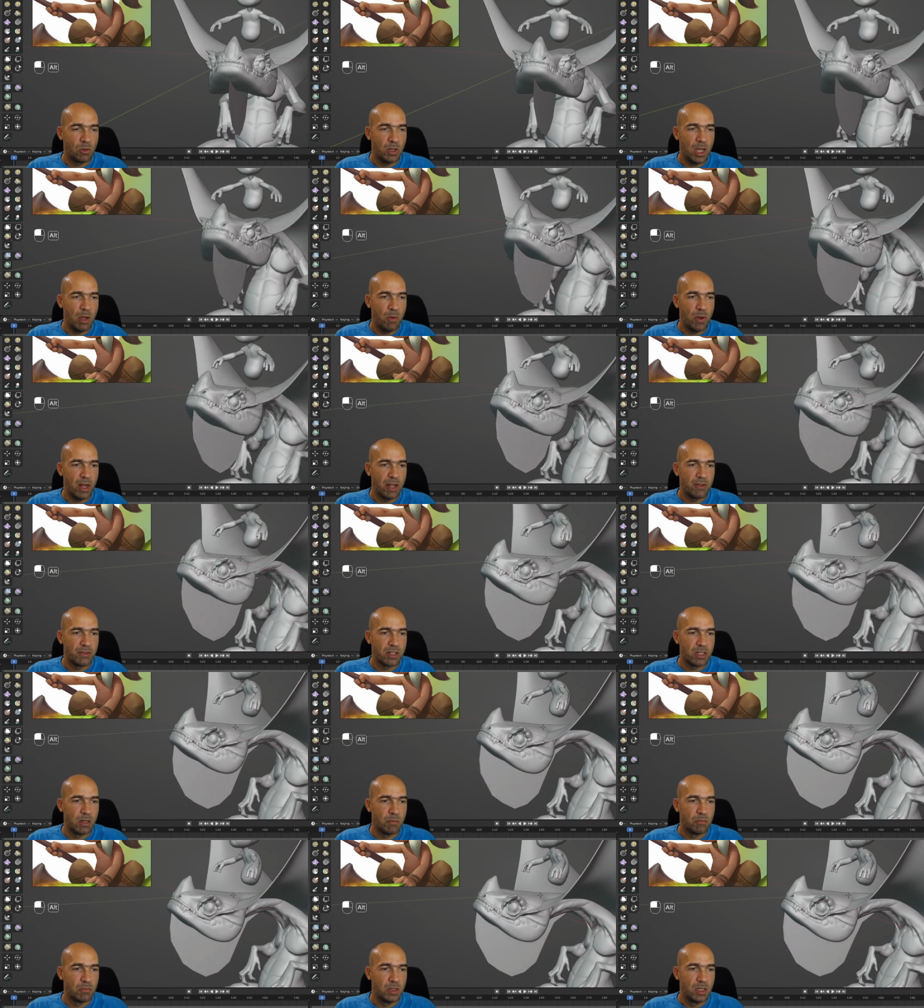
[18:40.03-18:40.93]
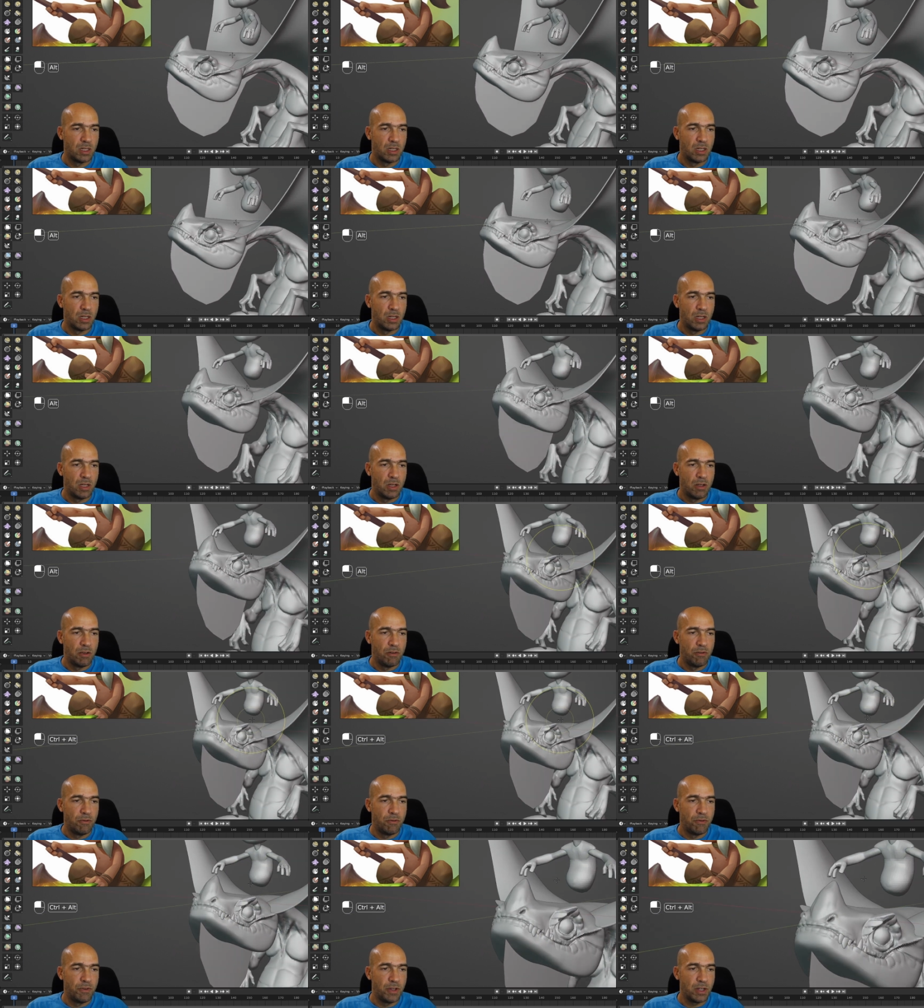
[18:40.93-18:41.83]
Okay, we have some
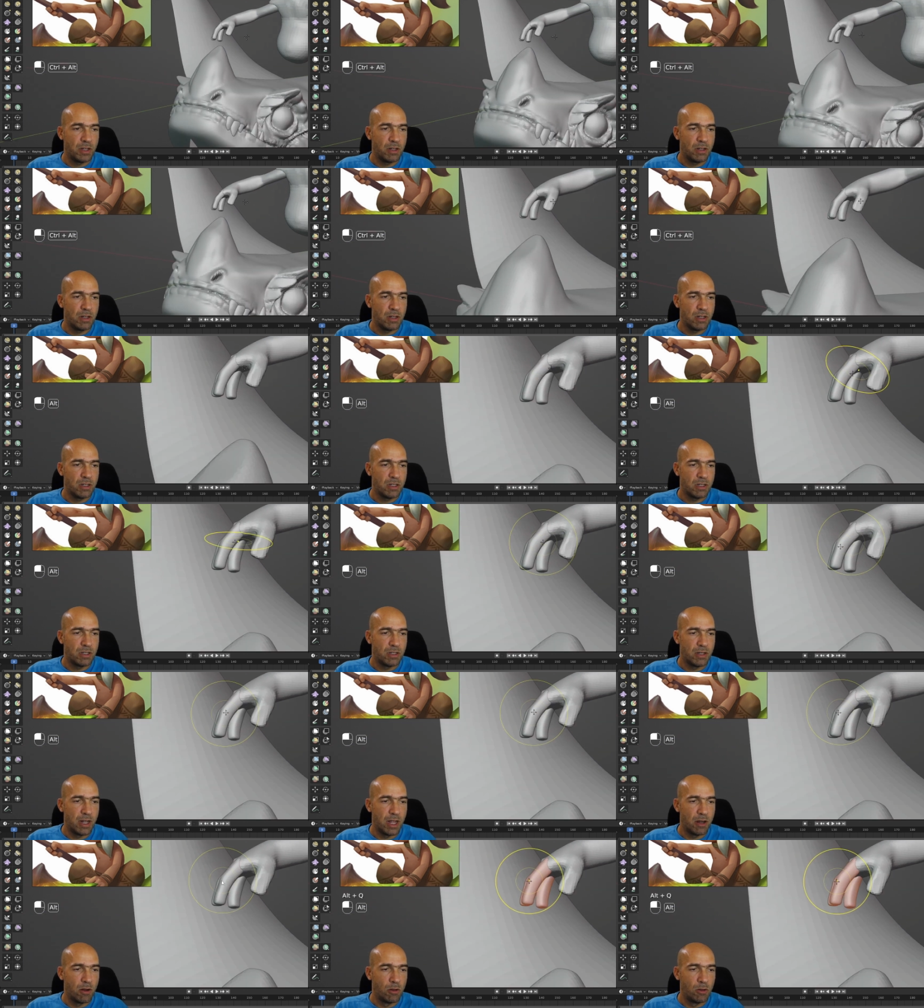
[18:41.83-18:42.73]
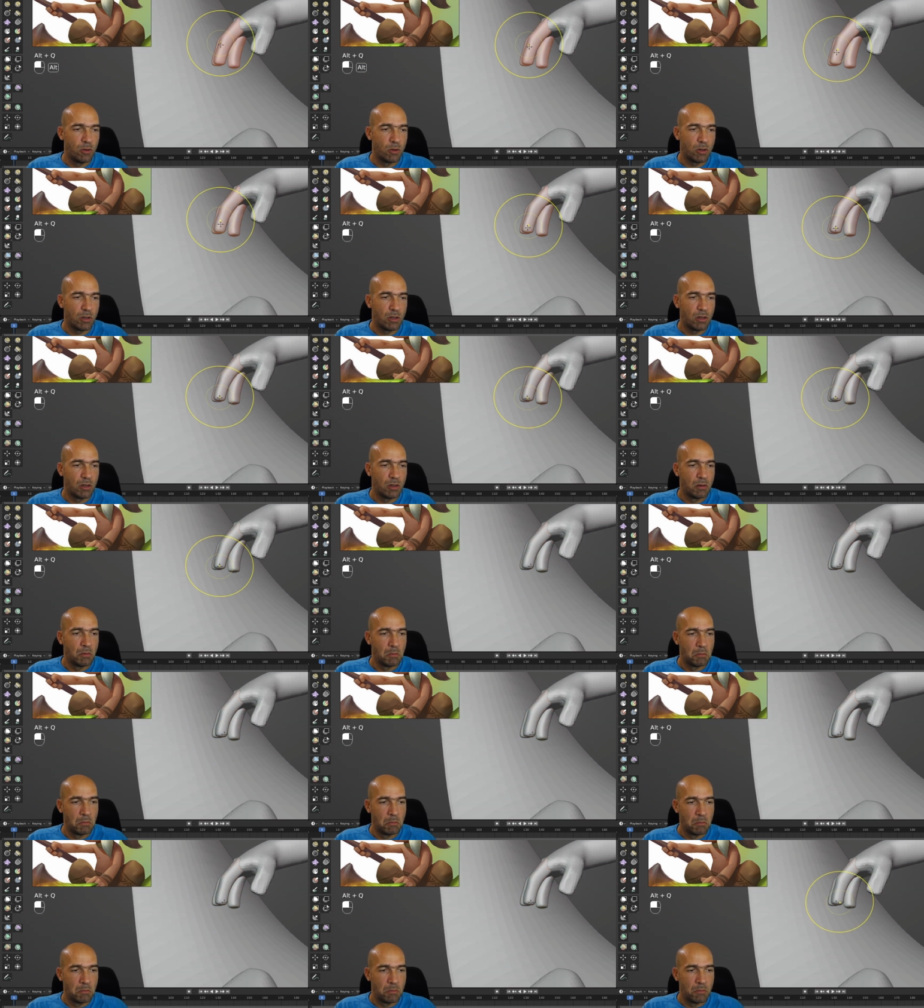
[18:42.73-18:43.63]
fingers. They don't look
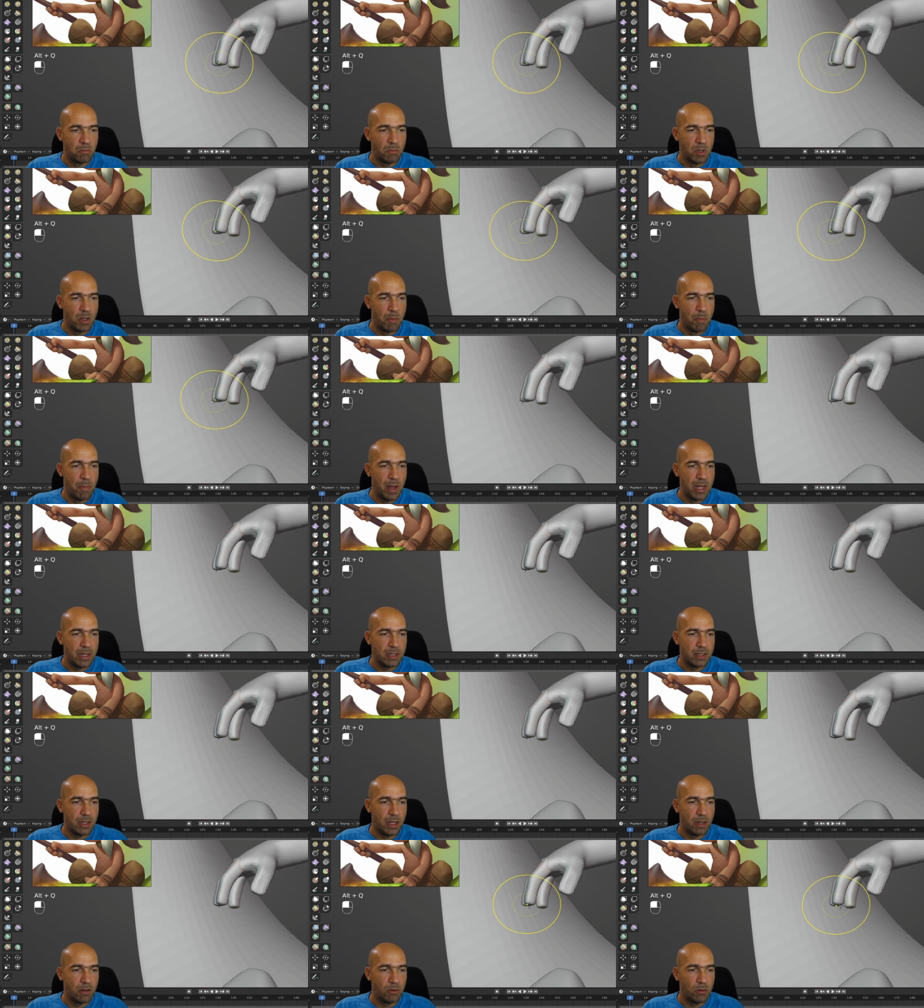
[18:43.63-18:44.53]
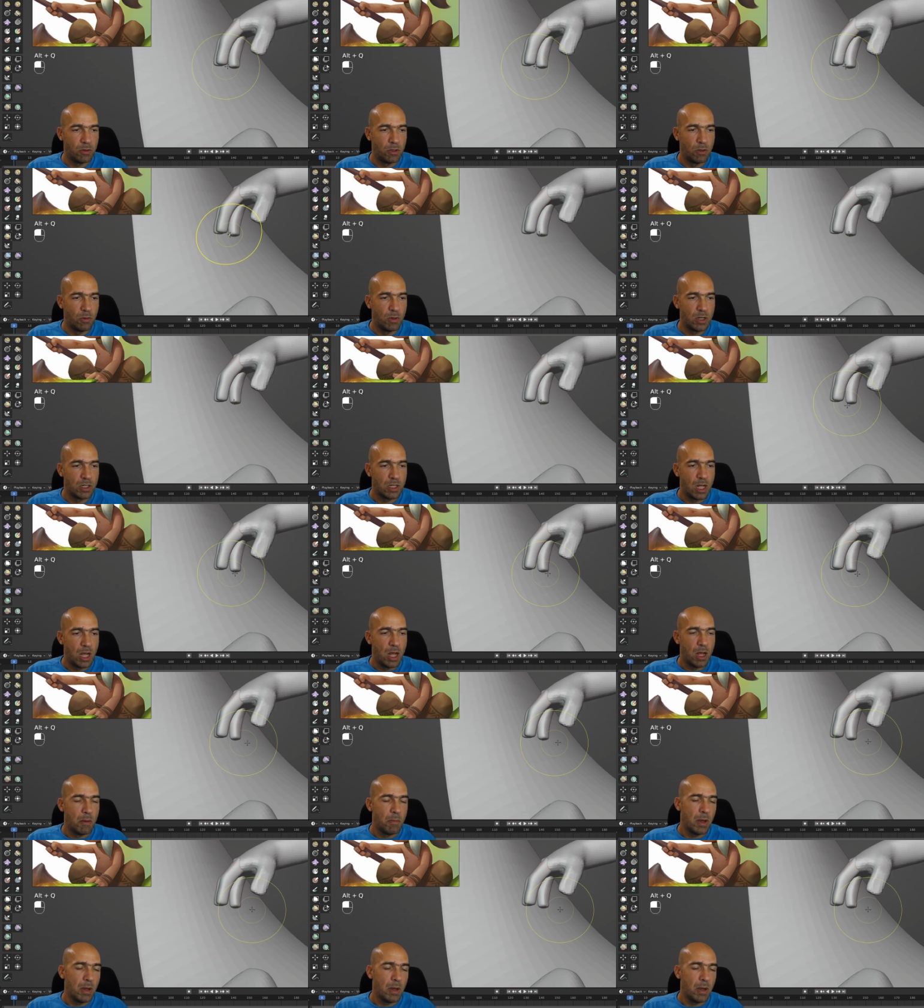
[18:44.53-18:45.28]
the best, they don't look the worst.